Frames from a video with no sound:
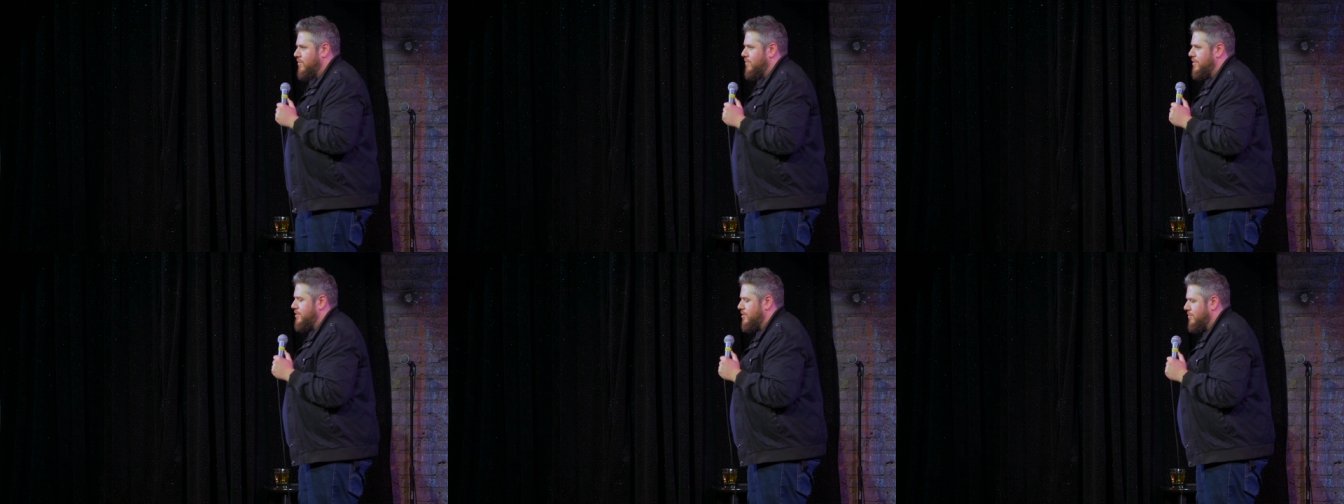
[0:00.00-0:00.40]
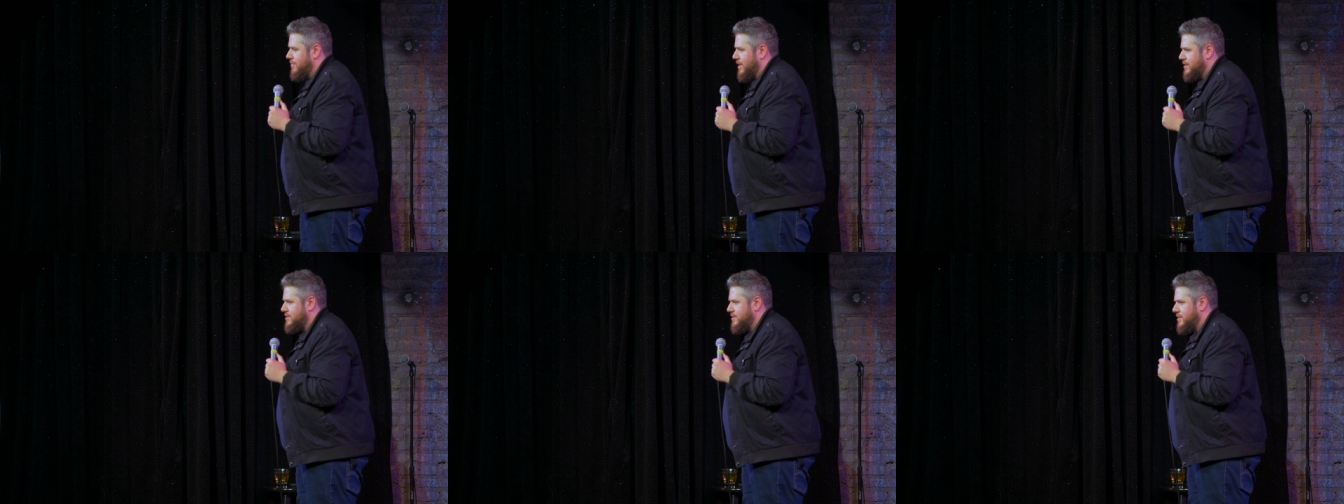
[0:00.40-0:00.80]
when you go
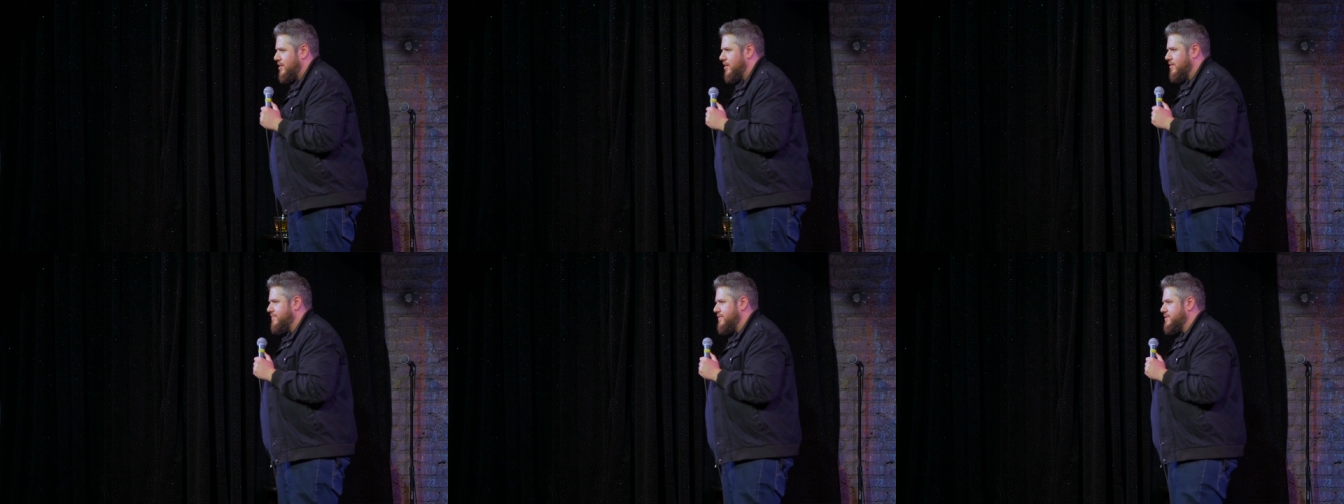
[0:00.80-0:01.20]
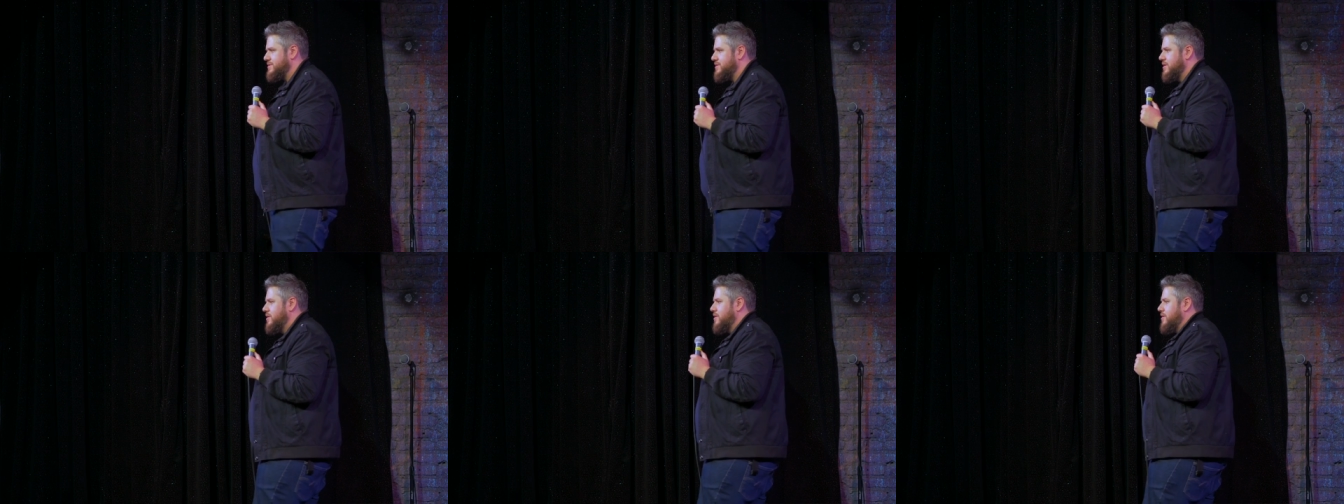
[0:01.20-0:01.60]
back to the
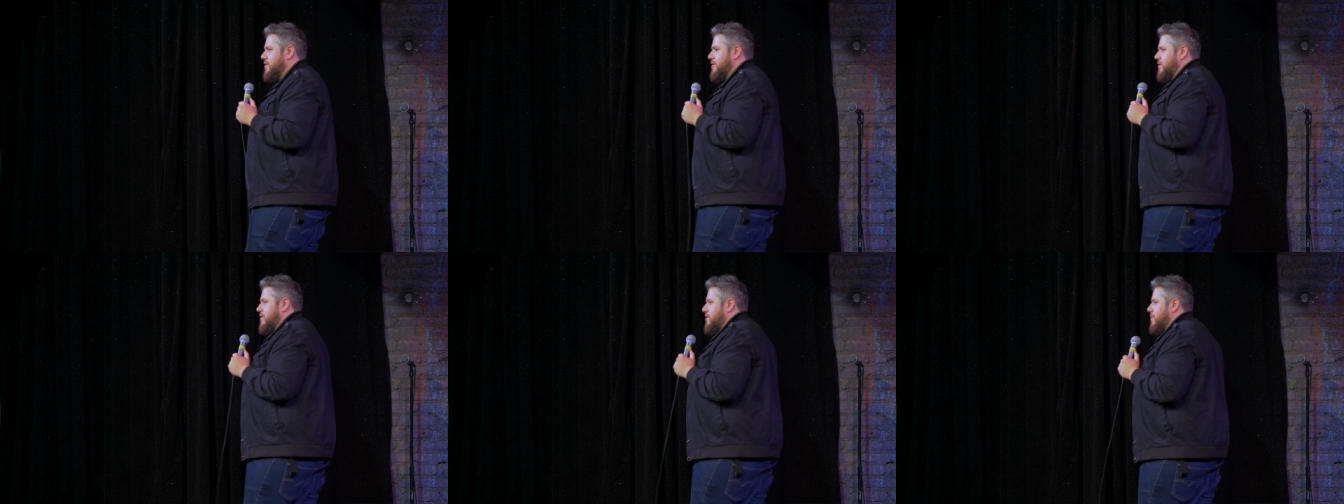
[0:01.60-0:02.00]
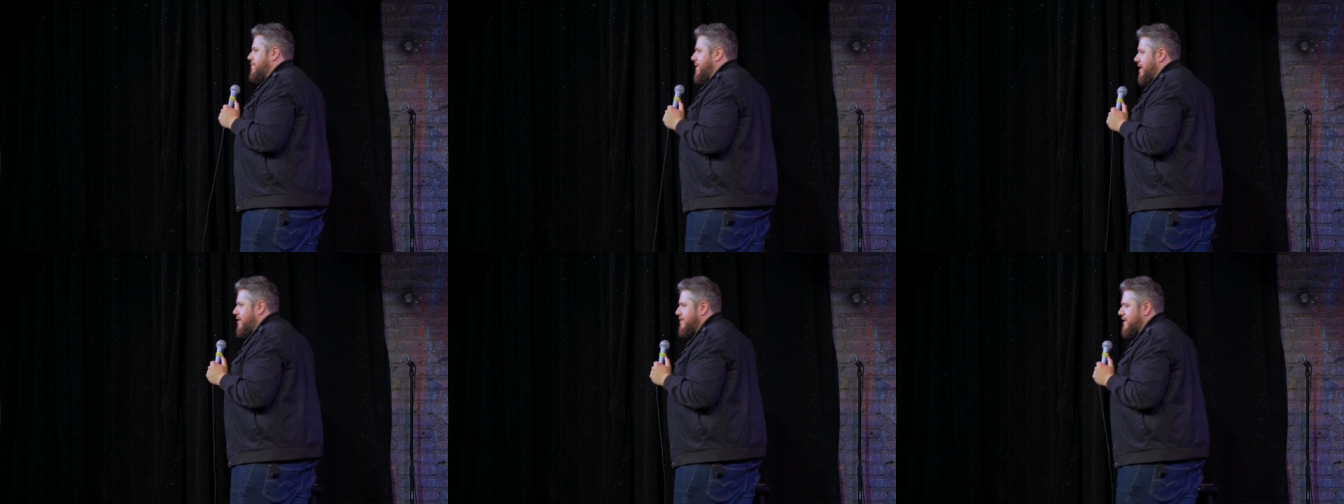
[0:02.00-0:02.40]
office the
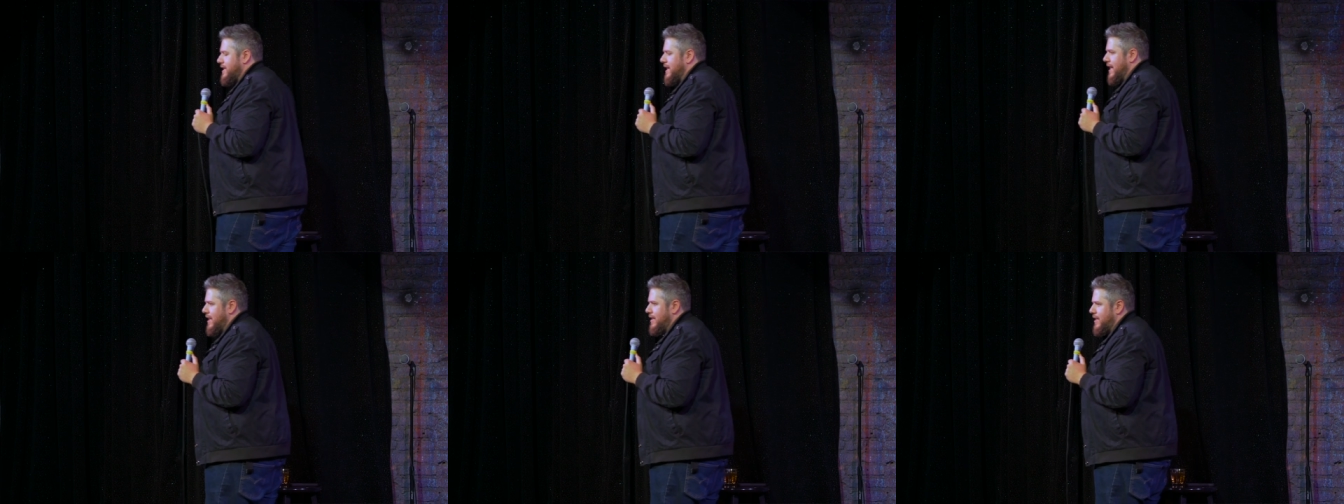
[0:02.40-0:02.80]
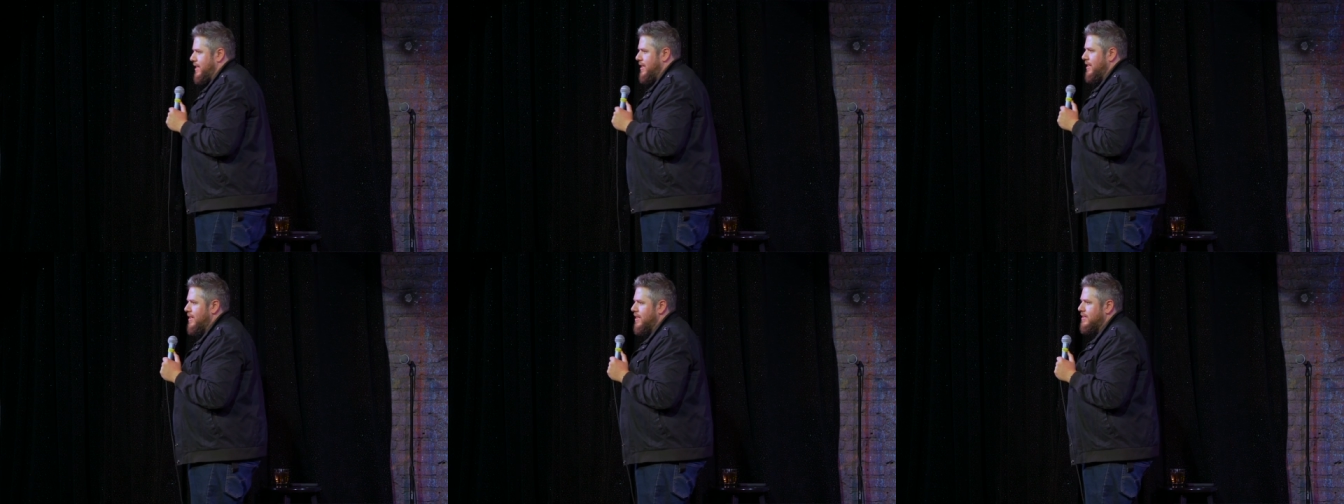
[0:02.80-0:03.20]
better the
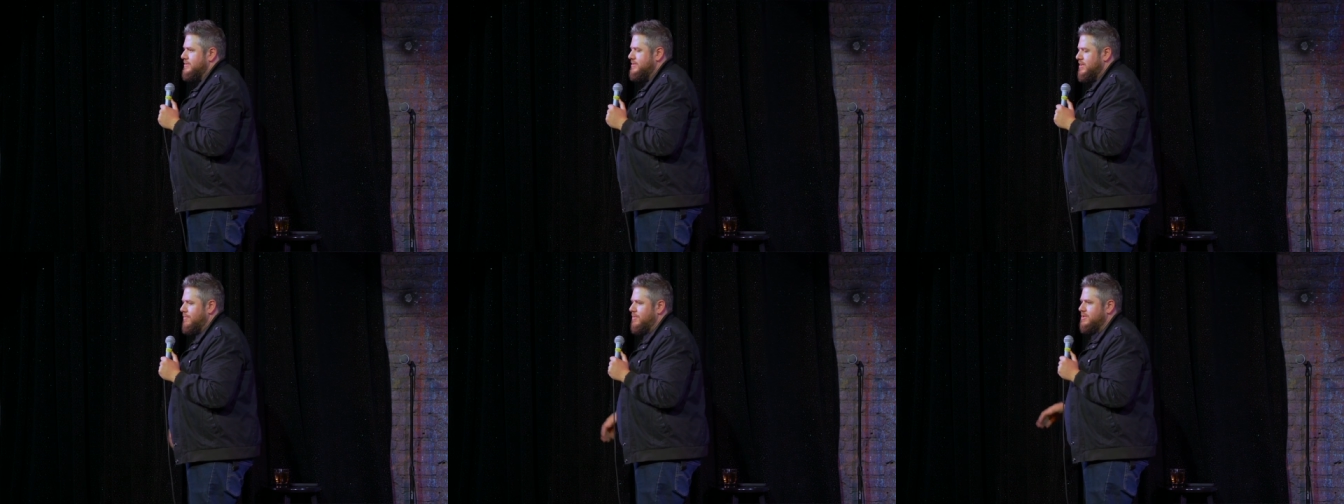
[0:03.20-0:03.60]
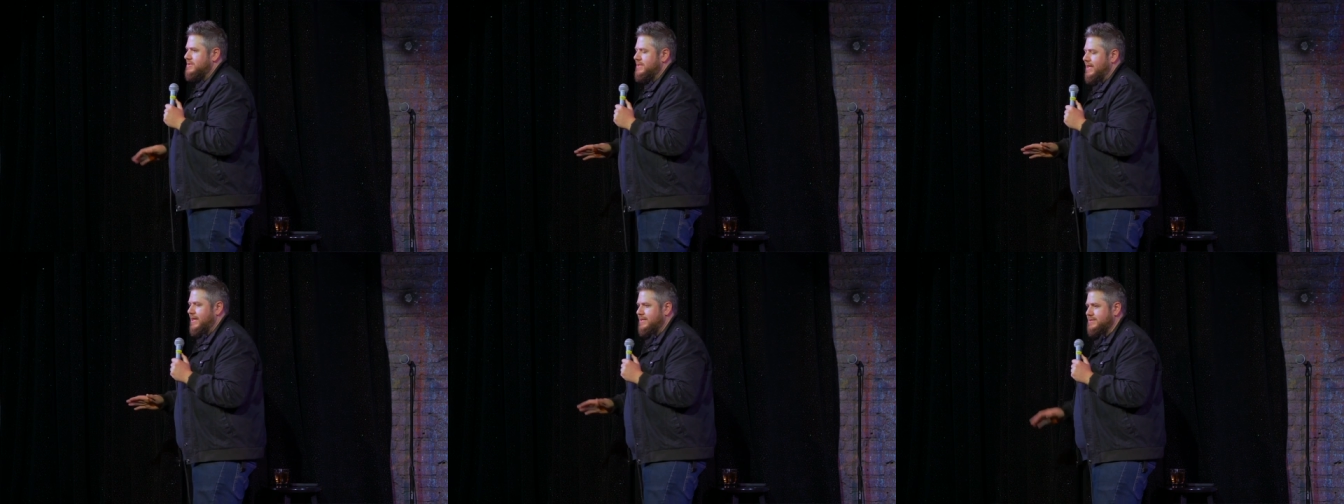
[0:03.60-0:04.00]
candy on someone's
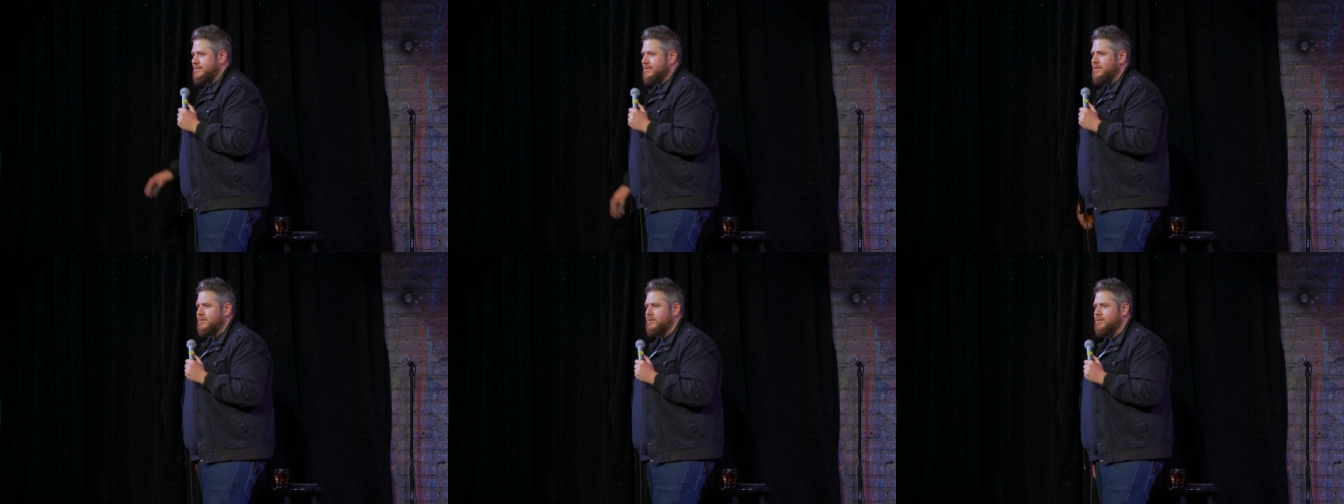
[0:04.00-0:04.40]
desk,